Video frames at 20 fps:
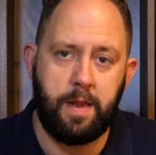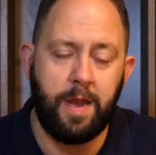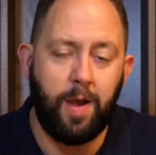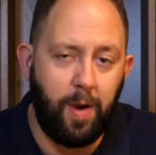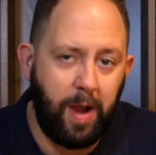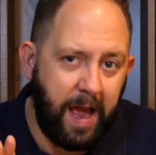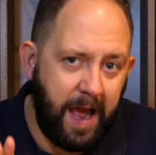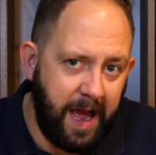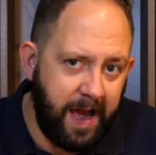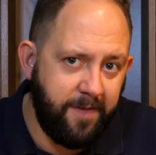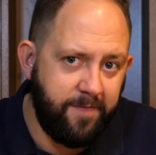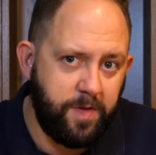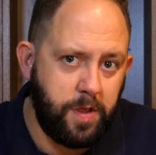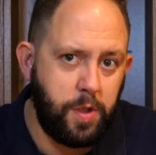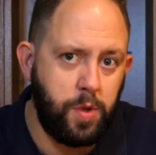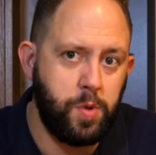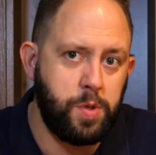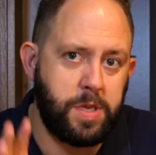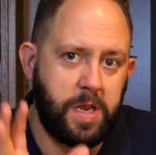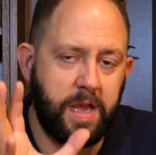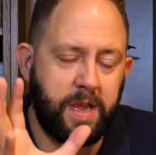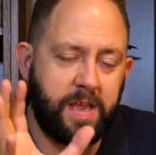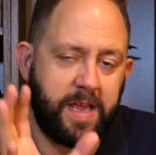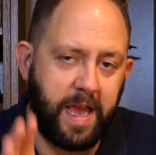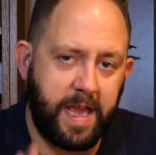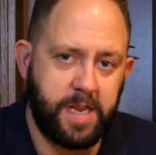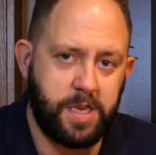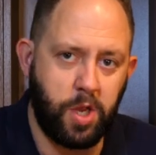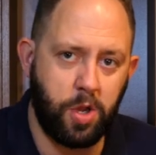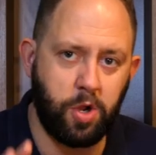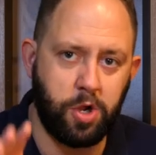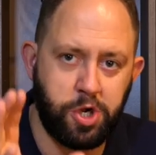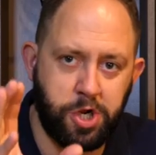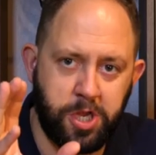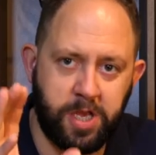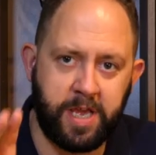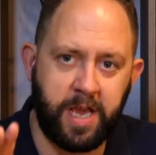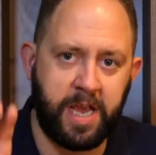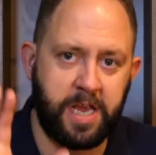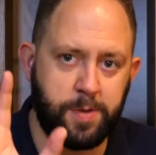Now, I have used a
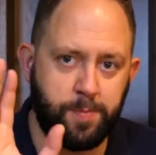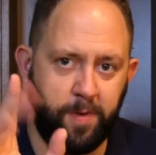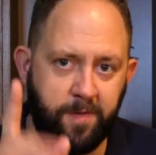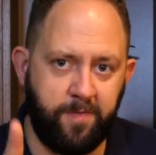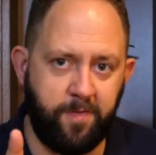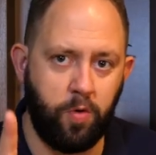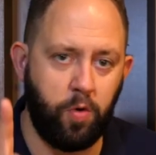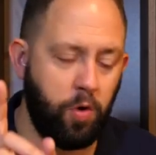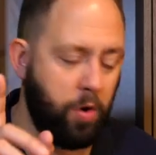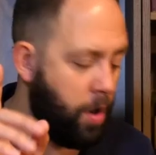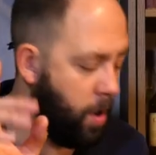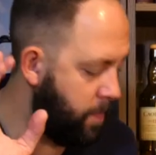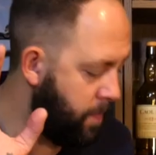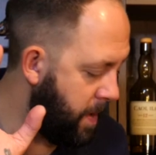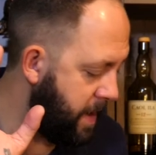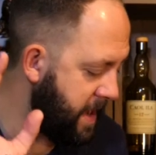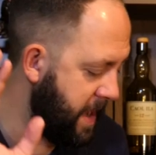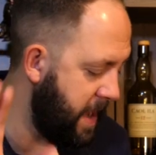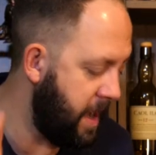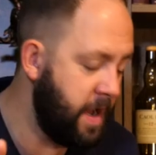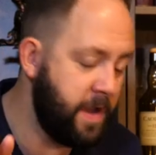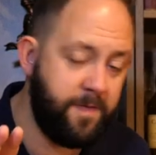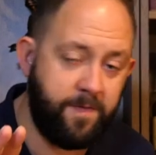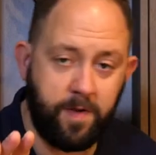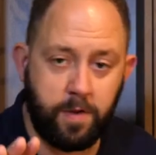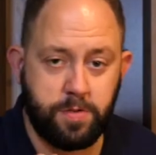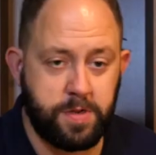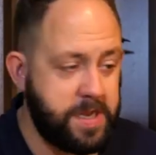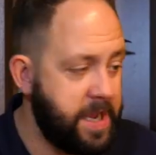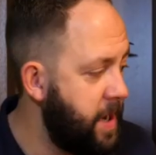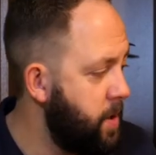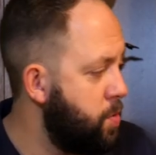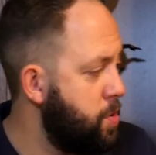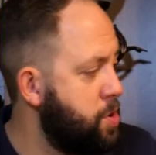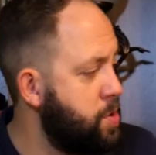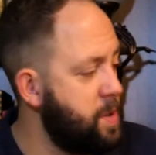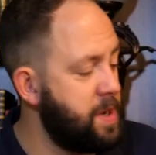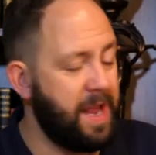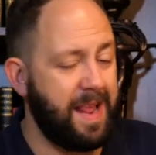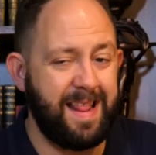Caseology case before on my iPhone ten,
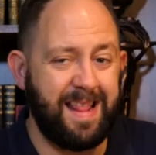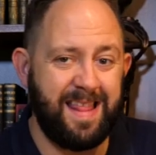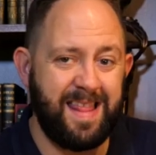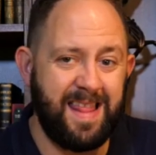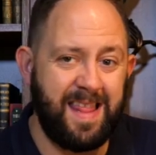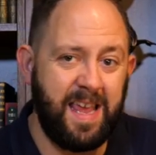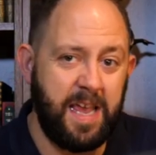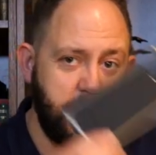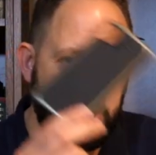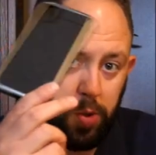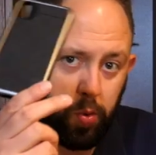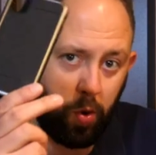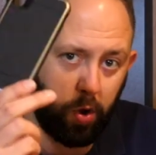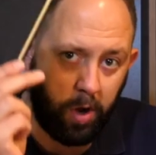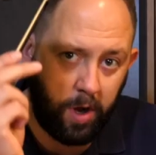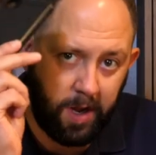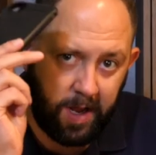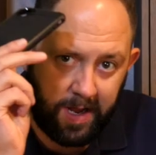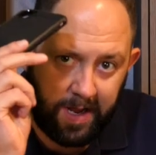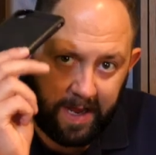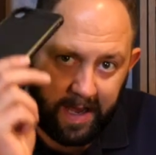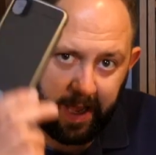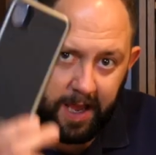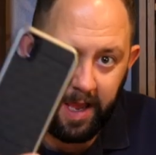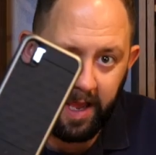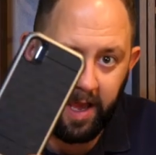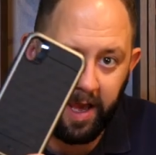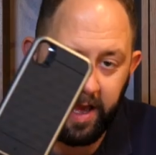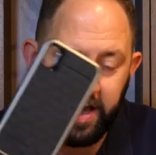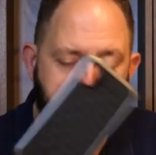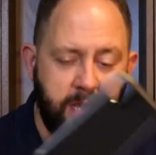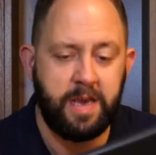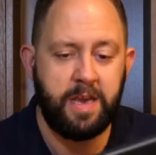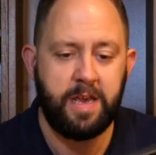which was this one here.